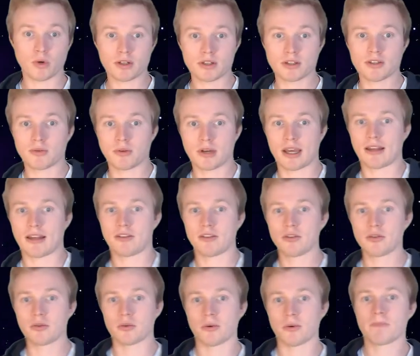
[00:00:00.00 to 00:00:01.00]
what you can
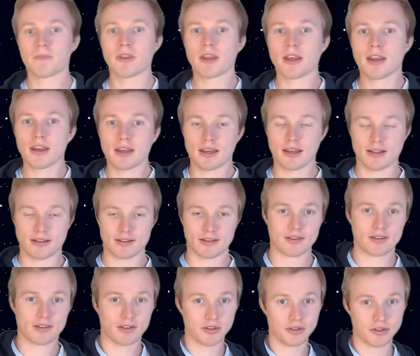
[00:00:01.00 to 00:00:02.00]
do
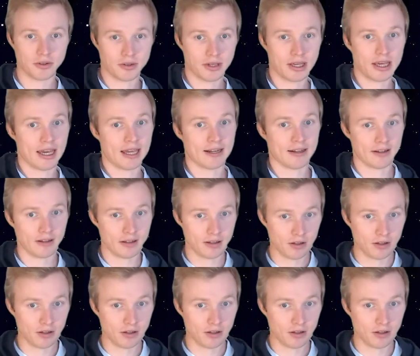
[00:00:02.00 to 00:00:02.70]
is you can